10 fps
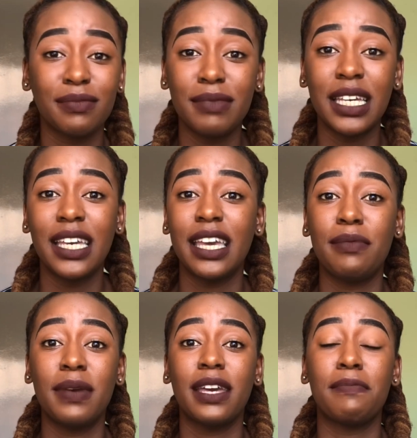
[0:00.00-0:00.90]
making
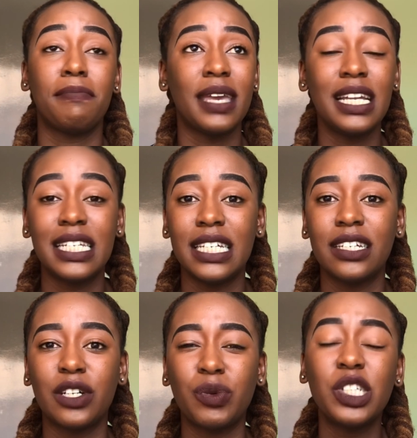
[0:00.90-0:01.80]
Epik a big
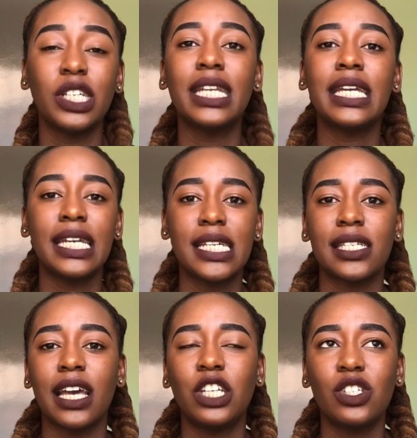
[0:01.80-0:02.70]
deal, which it
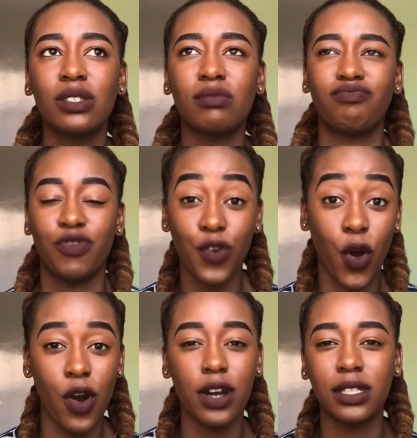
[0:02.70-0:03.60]
is. I just
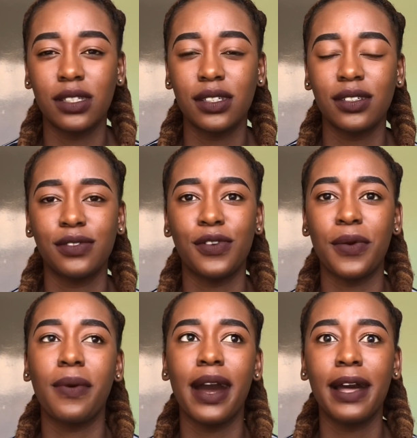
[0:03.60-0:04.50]
forgot
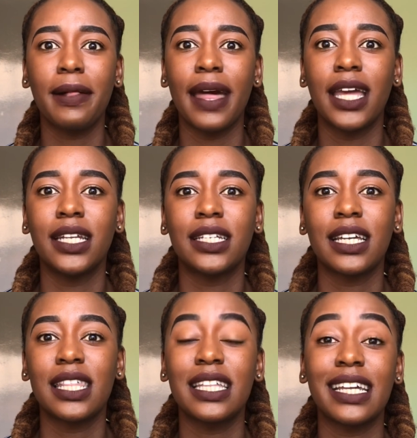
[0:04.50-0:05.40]
for a while, and
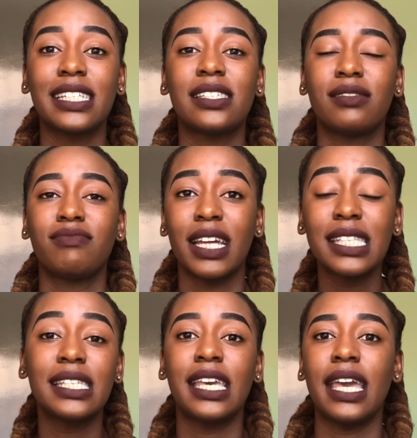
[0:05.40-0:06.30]
I think
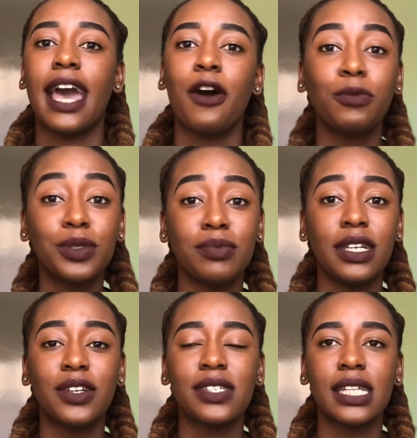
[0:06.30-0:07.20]
that scare helped
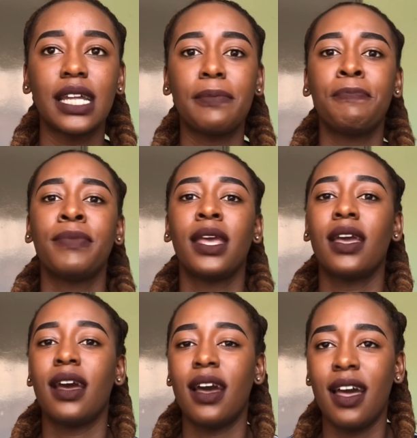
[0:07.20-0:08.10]
me, because then
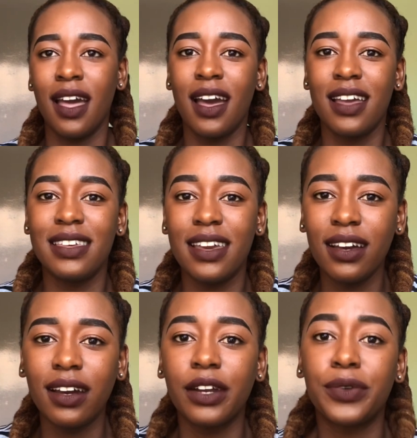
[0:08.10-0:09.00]

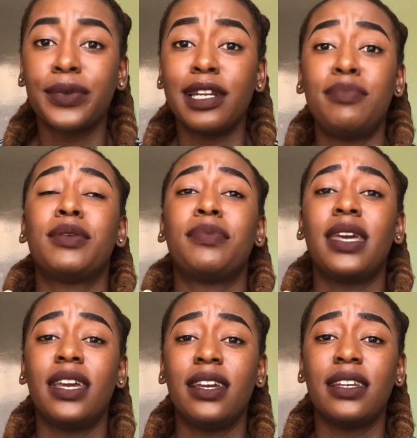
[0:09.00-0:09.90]
yeah, I really
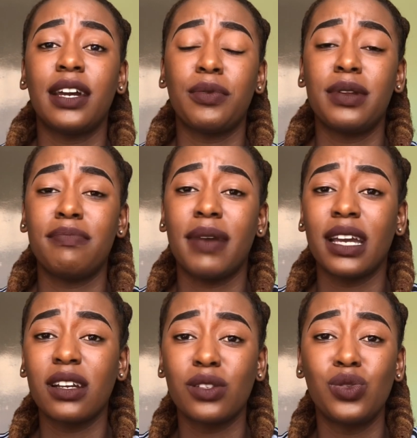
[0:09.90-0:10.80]
prepared. I went
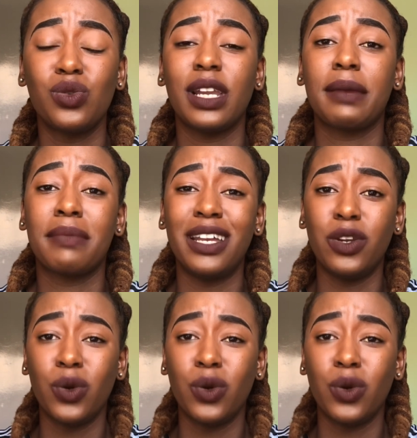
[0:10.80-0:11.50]
back to like my